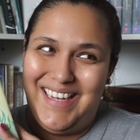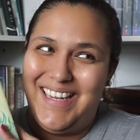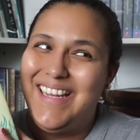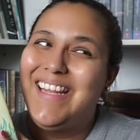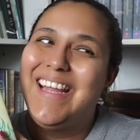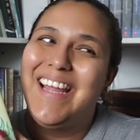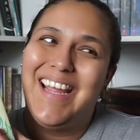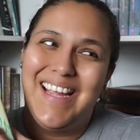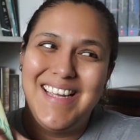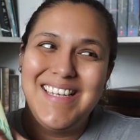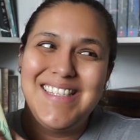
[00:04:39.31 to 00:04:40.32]

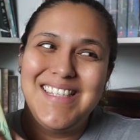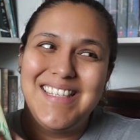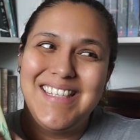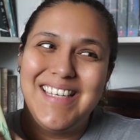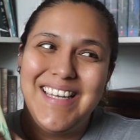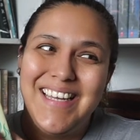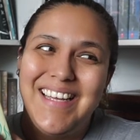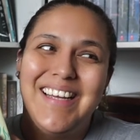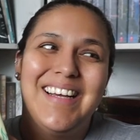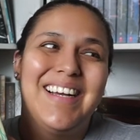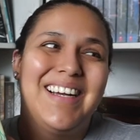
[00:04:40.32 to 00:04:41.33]
Yes?
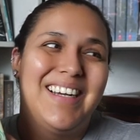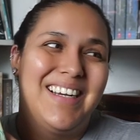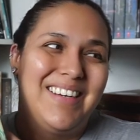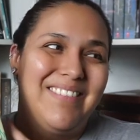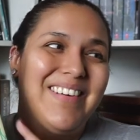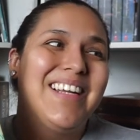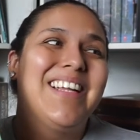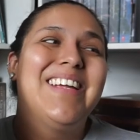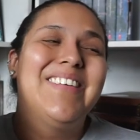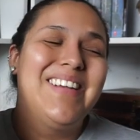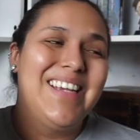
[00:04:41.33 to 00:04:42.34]
Yeah. What do
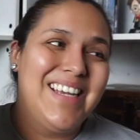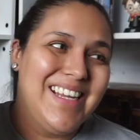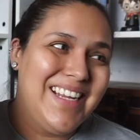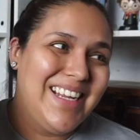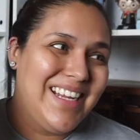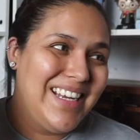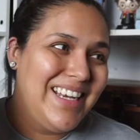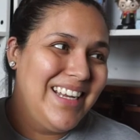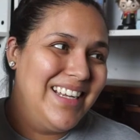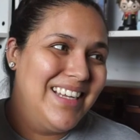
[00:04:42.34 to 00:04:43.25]
you need?